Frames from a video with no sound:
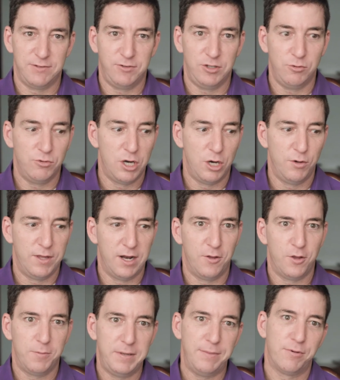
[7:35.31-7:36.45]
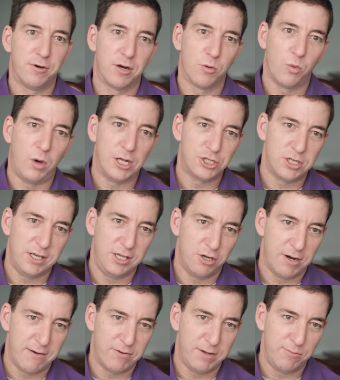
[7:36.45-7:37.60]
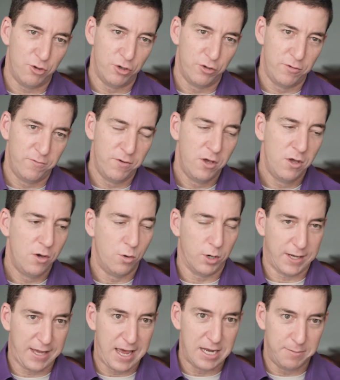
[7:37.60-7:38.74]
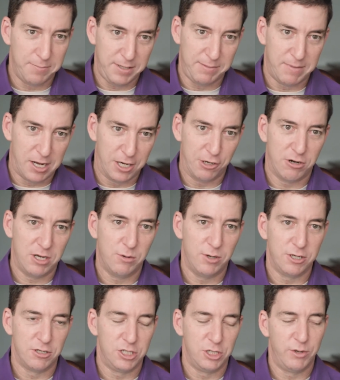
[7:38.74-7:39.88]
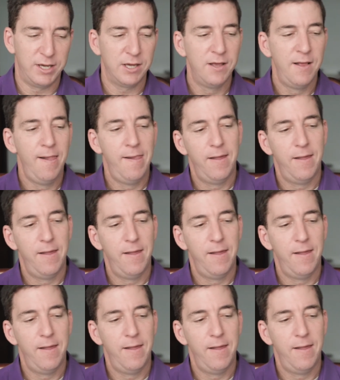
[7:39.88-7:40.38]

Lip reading: If you know that other people are watching your every move or can be monitoring what you're doing,